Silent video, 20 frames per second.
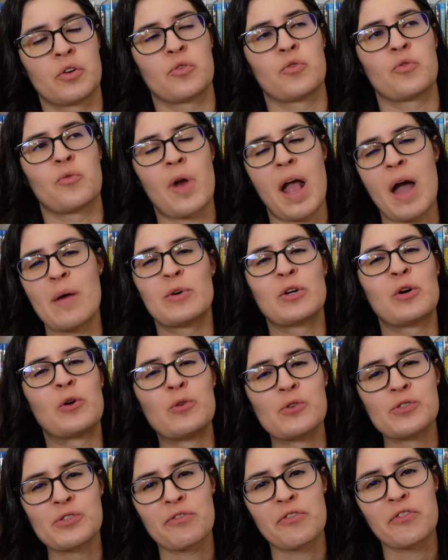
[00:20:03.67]
rabbit
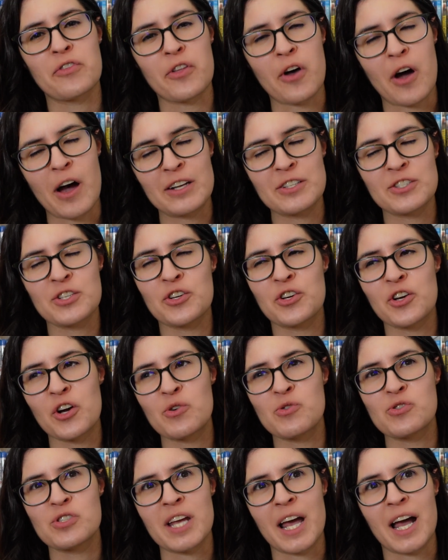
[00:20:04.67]
holes of thought to
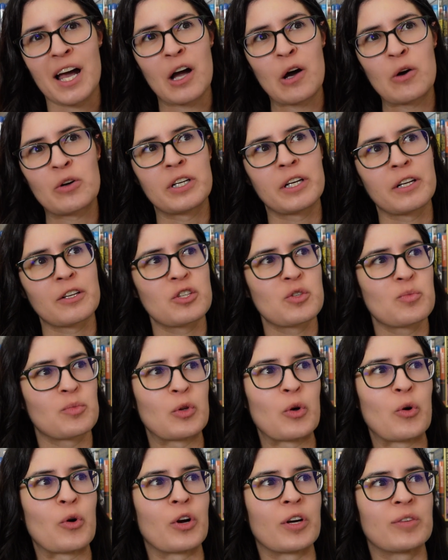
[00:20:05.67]
go down and
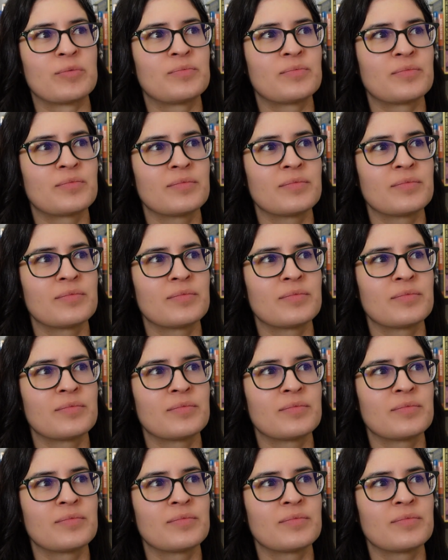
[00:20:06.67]
explore.